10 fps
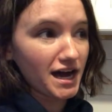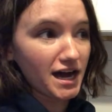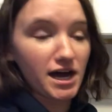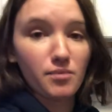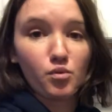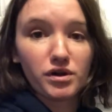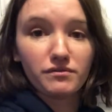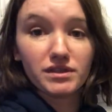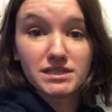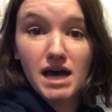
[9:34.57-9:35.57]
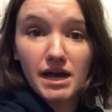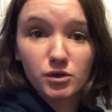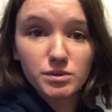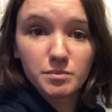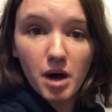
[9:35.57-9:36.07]
one of the
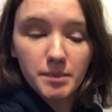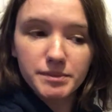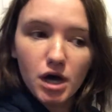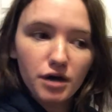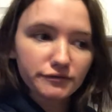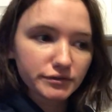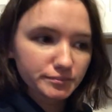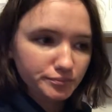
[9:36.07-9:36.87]
tiles popped off.